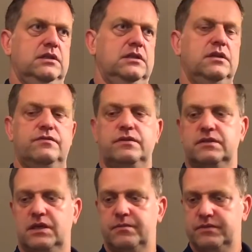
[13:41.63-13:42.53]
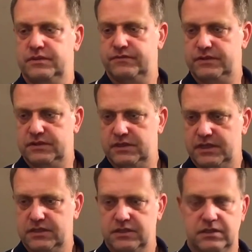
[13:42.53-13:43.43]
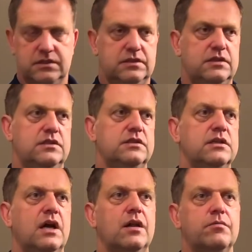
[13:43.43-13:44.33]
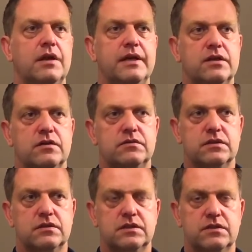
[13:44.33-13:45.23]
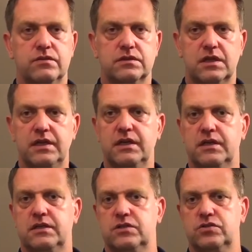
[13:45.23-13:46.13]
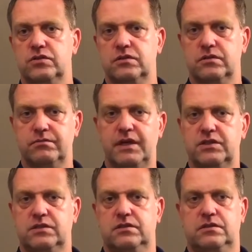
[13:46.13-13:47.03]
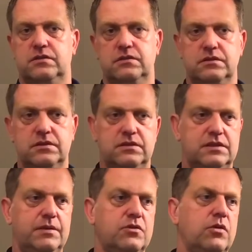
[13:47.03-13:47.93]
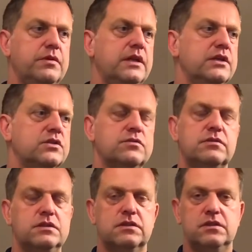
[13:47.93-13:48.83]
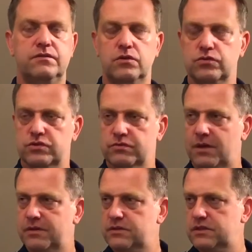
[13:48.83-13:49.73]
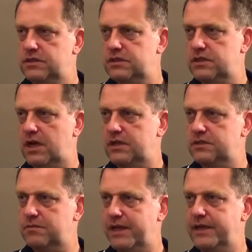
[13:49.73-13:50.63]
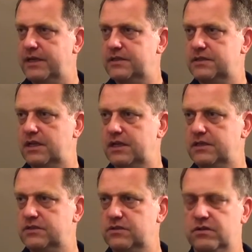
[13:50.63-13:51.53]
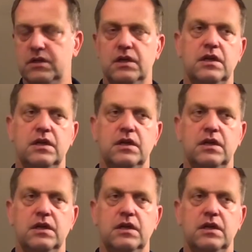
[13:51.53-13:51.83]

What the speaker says: then, for example, if we take the Chen An blade over on, it was clear that it should match the same combination with the evolution rubbers Chen An is playing, let's say like this. So